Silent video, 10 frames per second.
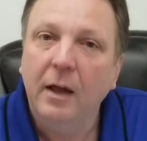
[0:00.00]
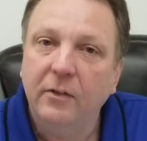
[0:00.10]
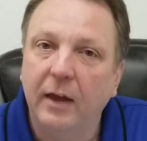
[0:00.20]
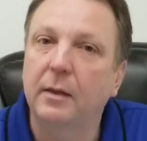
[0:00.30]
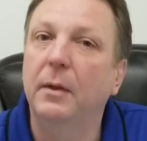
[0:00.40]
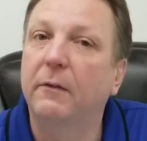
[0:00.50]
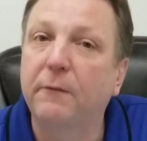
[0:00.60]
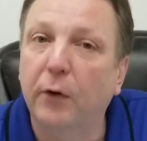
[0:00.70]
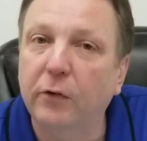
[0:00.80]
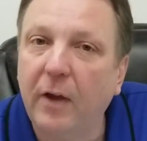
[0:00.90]
take them in the
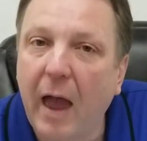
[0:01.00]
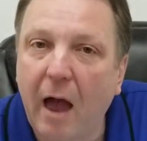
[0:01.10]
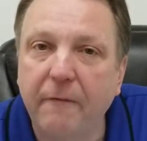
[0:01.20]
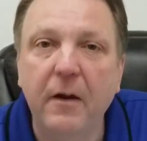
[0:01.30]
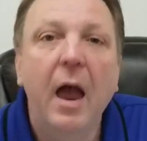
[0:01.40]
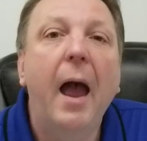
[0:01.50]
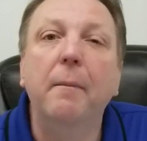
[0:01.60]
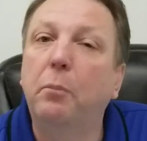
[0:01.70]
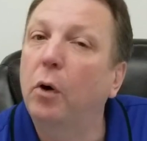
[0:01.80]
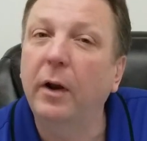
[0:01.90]
first half,
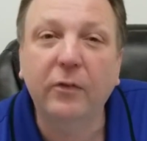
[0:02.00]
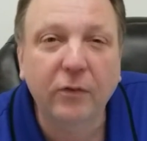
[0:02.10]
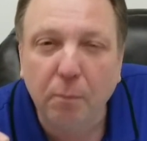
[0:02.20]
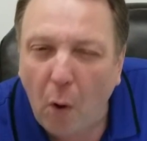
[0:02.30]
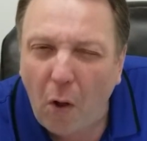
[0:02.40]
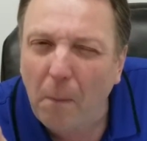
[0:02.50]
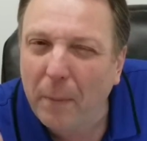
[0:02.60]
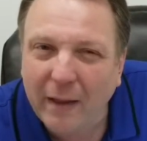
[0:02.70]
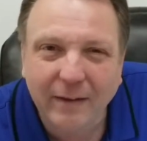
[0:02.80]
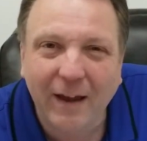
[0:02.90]
and put a small
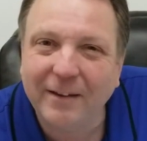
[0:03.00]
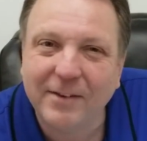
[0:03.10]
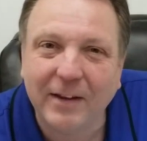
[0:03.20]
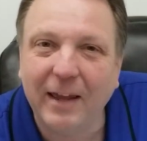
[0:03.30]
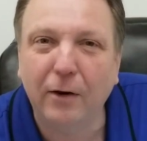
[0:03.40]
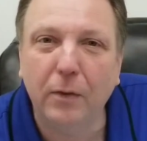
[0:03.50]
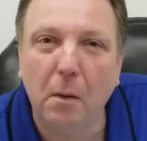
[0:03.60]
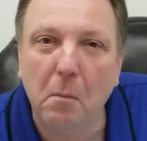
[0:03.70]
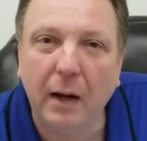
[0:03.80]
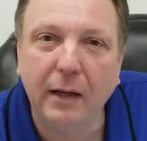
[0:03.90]
bet, guys, again on
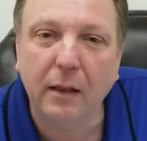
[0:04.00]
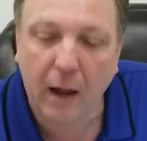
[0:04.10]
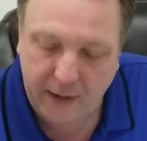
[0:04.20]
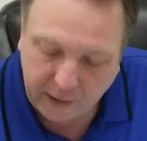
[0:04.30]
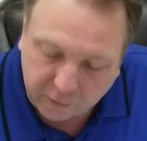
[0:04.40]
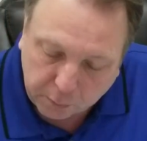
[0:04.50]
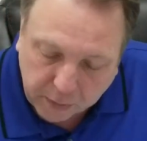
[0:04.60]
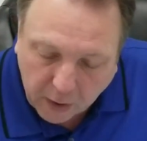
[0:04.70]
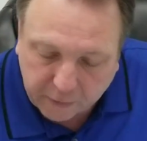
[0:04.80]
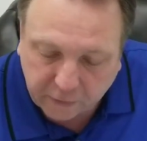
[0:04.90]
the money line. It's
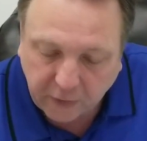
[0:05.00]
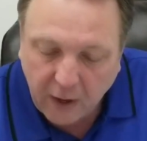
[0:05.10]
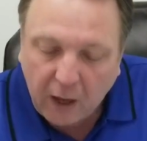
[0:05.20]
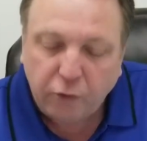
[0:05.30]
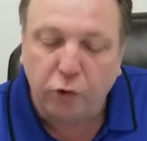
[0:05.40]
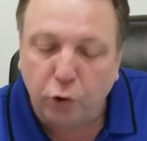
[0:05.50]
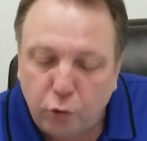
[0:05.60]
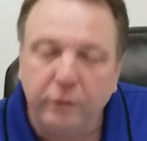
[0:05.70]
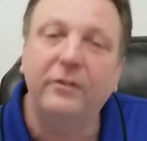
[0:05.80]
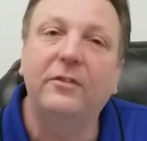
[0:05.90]
plus
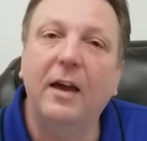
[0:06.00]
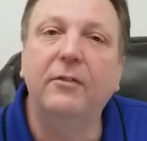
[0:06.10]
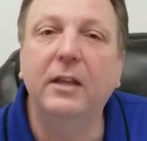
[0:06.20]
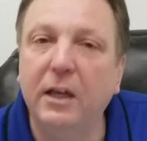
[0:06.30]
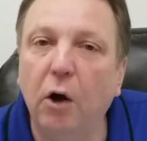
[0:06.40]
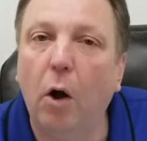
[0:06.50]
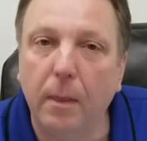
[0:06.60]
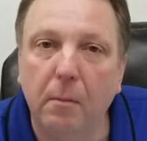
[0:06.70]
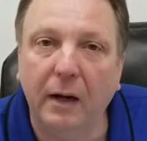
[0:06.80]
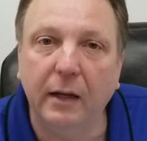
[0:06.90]
270 on
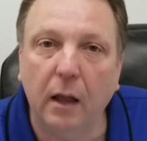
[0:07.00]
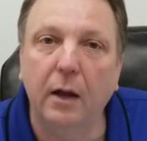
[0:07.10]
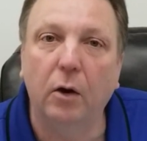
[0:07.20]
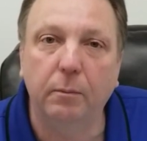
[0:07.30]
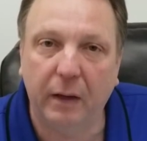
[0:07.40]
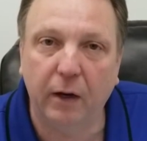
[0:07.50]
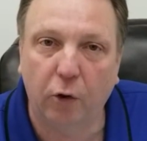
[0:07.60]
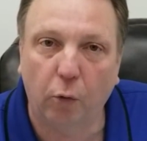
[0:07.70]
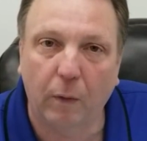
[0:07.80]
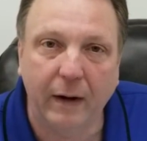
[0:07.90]
the money line on
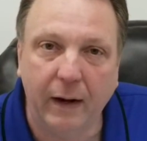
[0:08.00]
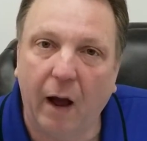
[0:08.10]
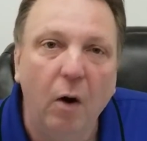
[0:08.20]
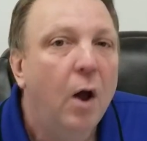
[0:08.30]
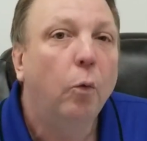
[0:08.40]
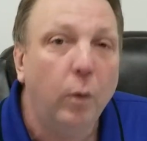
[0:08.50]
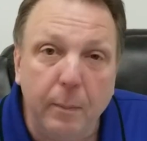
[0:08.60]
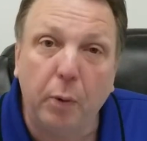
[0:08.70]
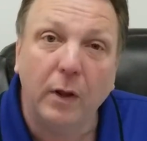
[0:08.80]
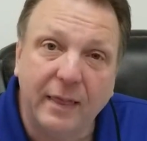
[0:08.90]
Pinnacle right now. We
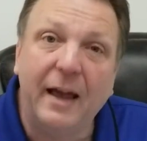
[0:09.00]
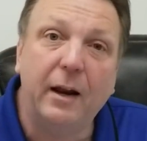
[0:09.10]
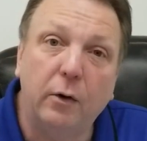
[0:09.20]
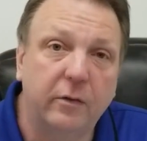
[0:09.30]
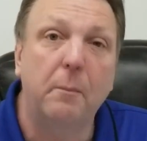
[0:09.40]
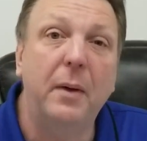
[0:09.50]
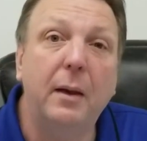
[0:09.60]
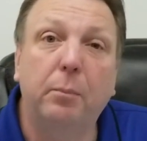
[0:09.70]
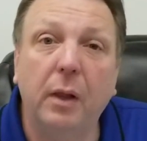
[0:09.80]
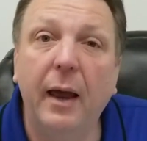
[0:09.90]
put that out as a
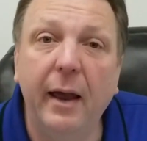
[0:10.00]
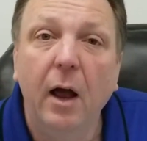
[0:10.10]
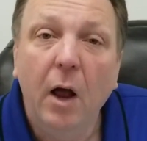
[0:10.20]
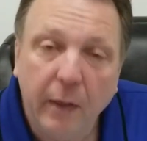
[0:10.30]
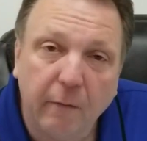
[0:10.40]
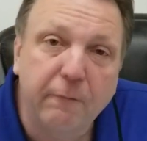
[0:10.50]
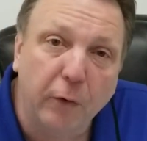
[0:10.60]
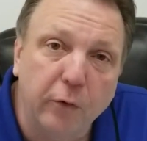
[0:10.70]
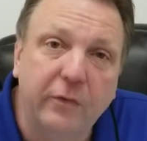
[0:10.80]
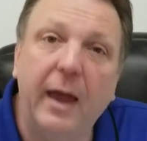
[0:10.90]
big play. In the
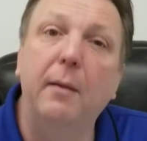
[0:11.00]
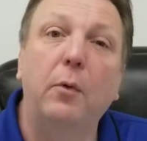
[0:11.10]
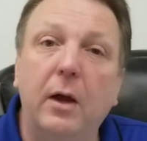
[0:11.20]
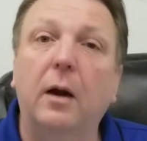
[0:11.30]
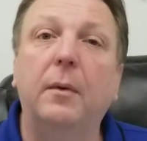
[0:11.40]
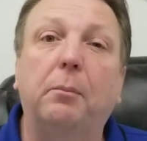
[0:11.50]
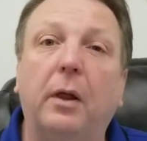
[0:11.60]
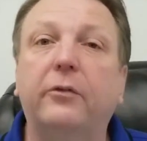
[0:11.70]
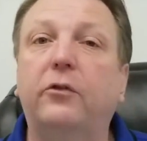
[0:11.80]
first game, we got them at plus